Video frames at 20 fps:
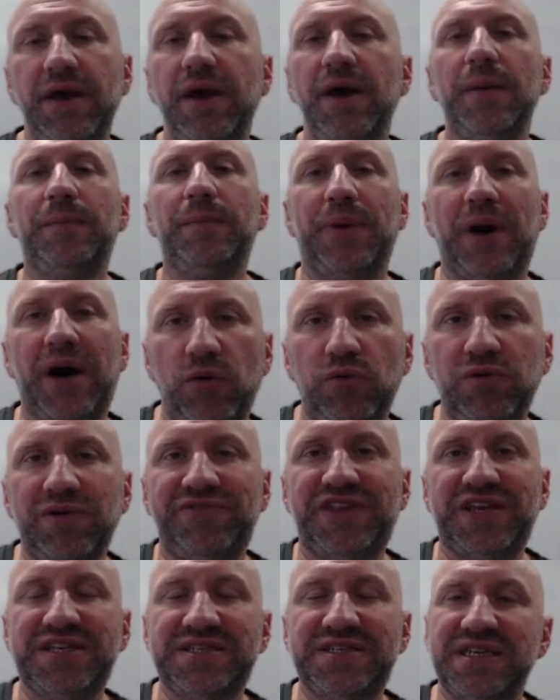But all of
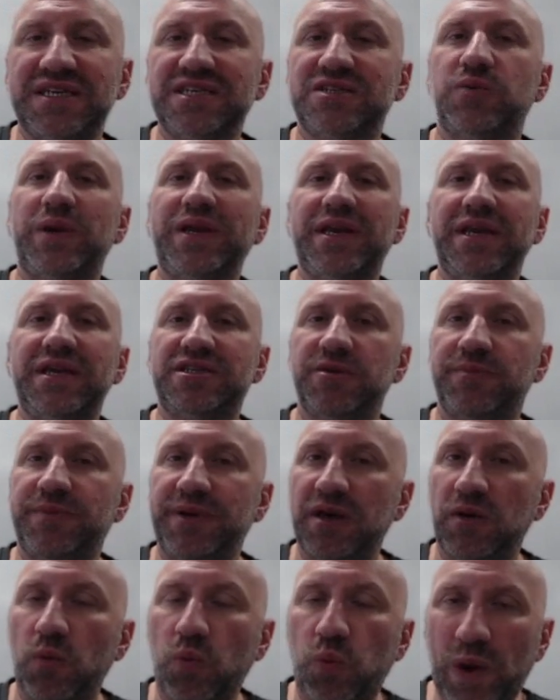these things, we need to be
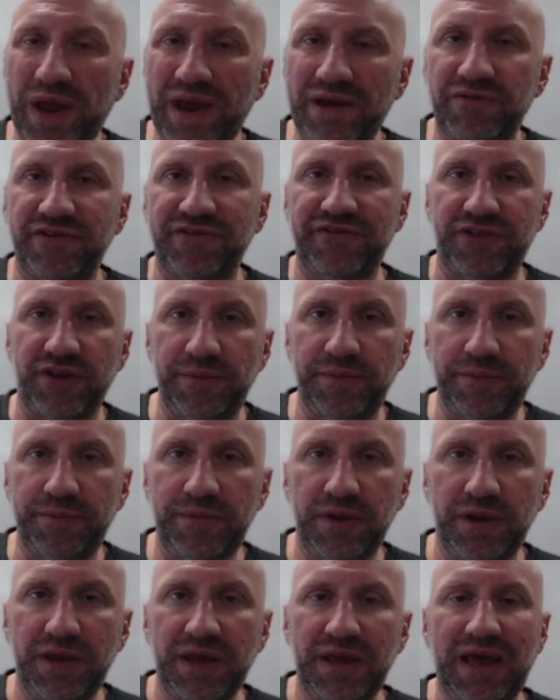aware of them
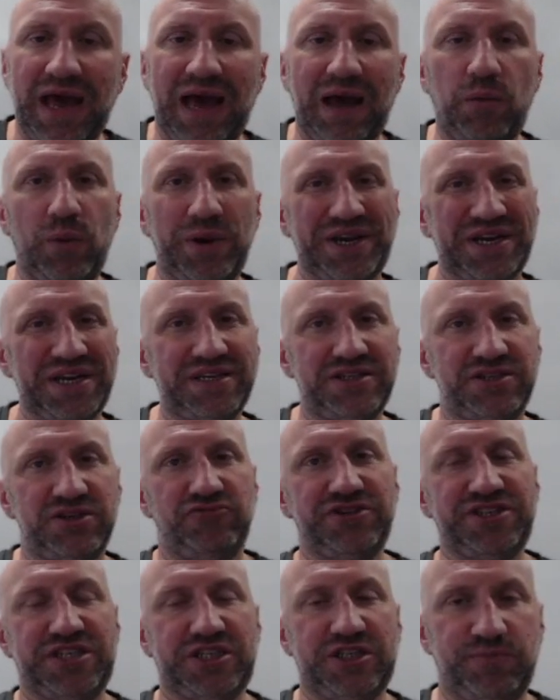and we need to
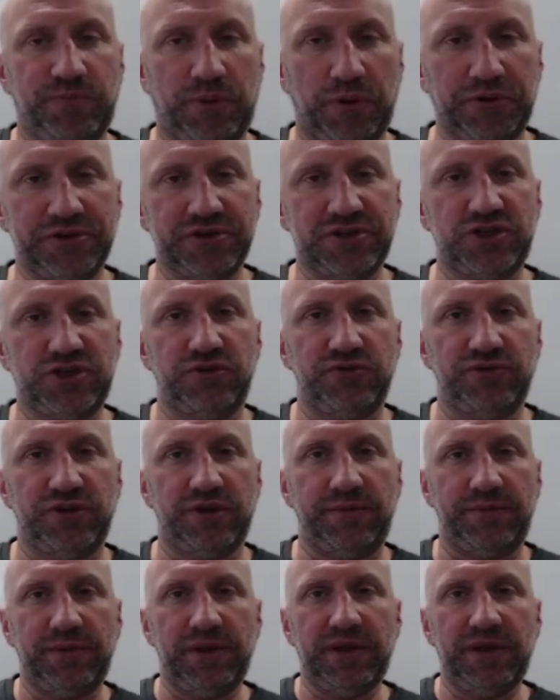respond to them.